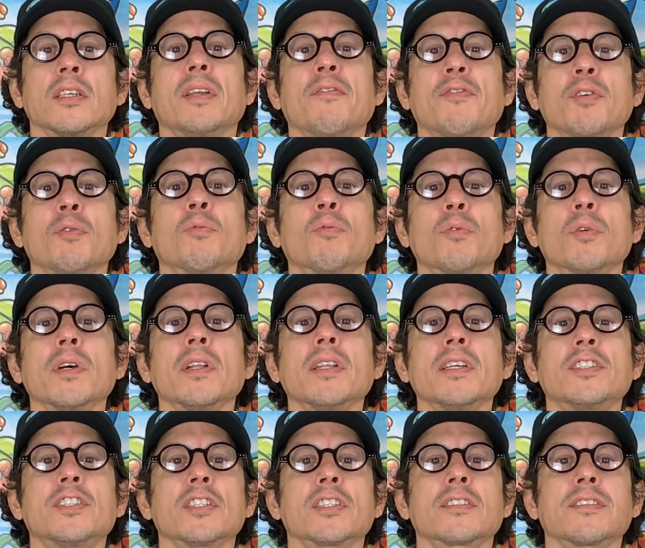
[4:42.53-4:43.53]
I mean, if you
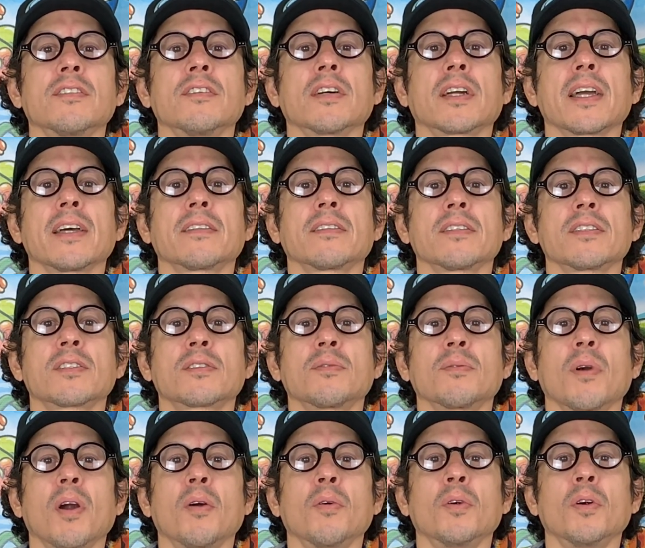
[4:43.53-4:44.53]
really just look at this
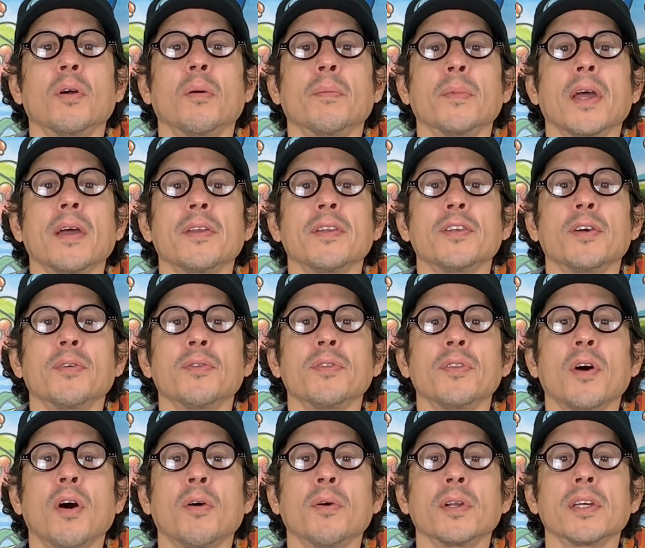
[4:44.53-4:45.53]
grow room, and you'll
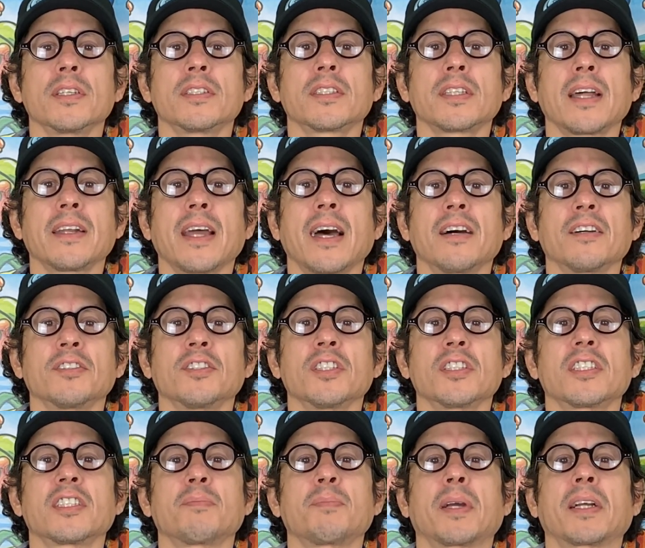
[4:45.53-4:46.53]
notice on how
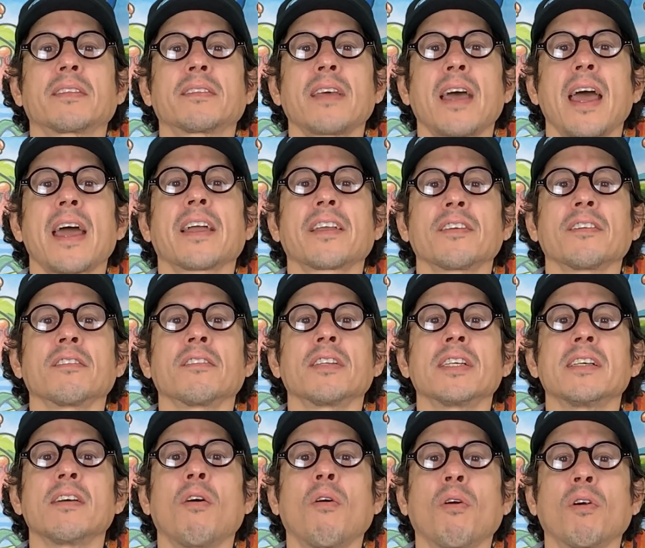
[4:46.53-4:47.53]
just
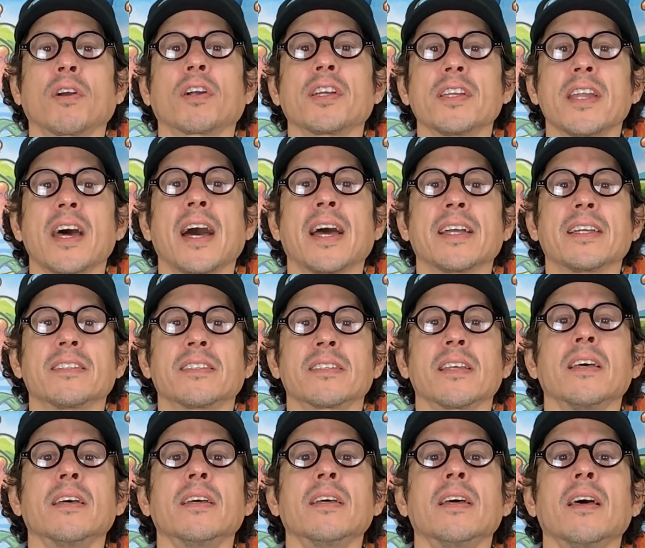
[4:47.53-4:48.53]
spectacularly
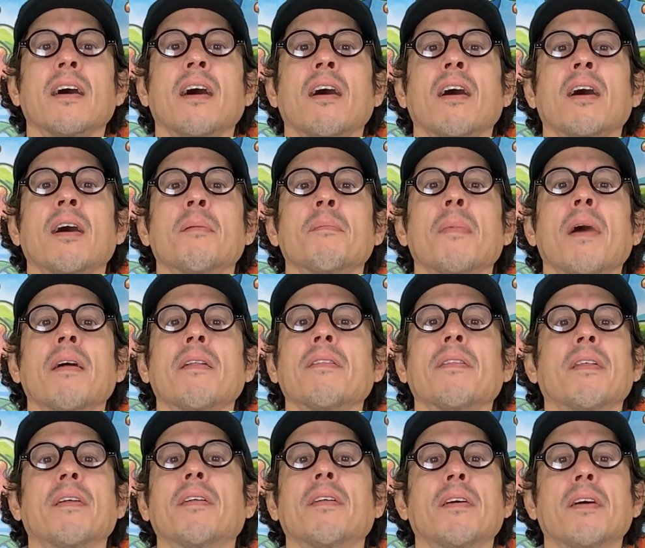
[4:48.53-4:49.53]
organized
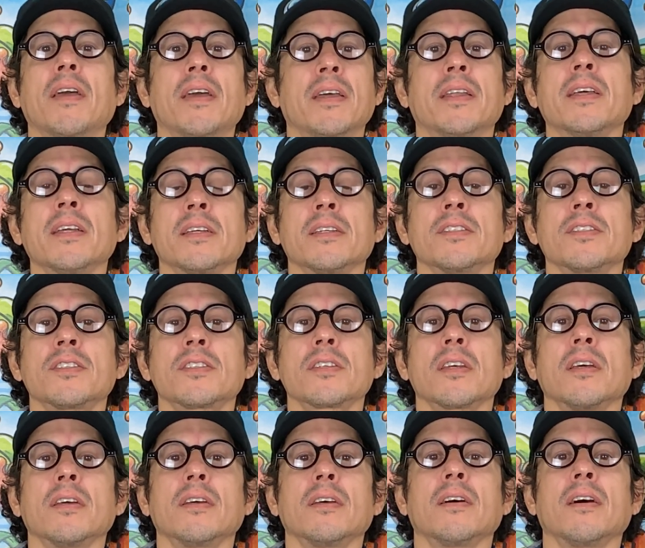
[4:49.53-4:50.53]
it is.
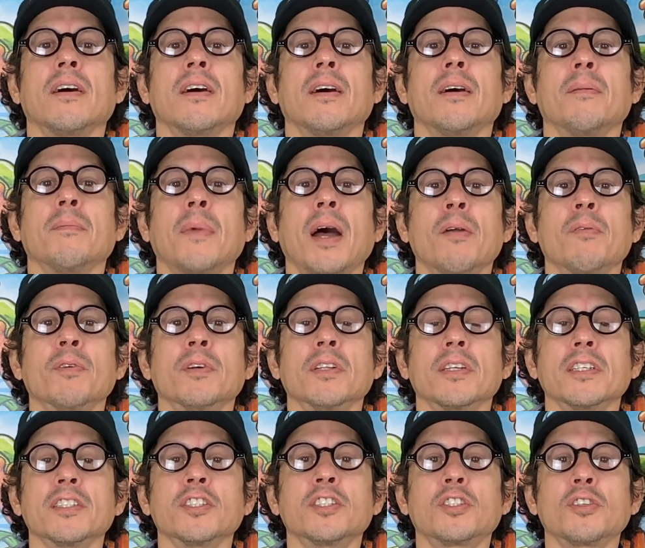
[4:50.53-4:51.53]
I
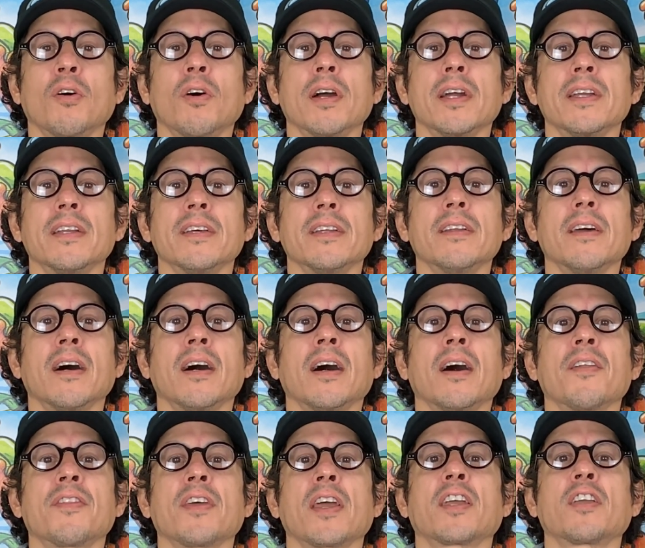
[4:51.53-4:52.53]
really enjoyed it.
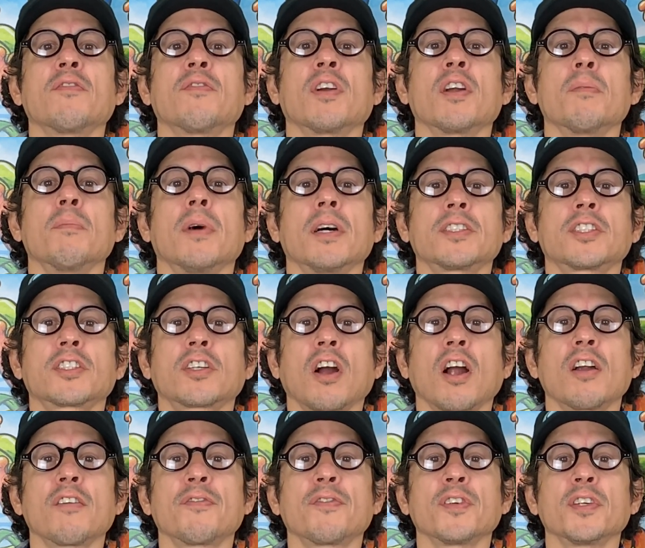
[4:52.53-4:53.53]
Thank you very much,
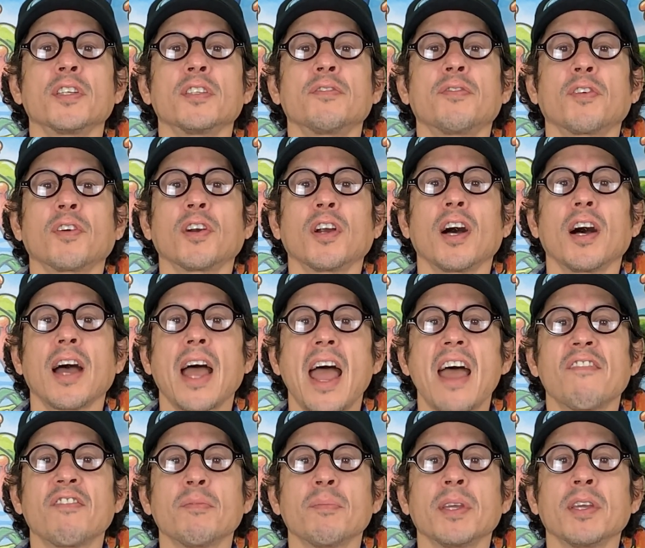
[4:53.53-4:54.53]
Garfield, for
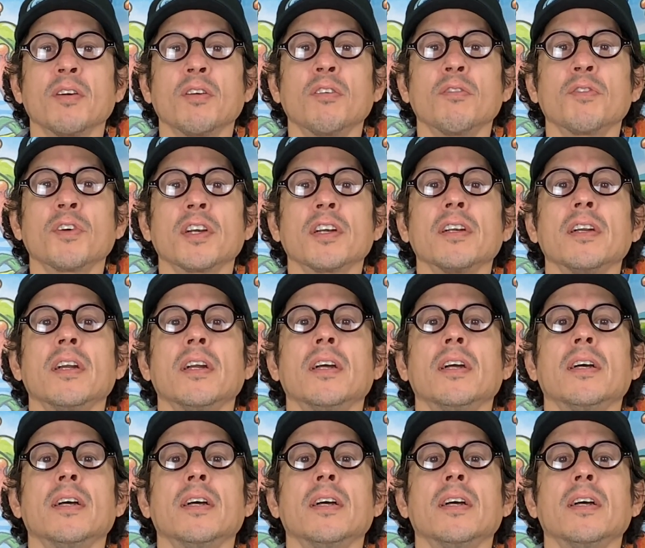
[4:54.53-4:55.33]
having me over.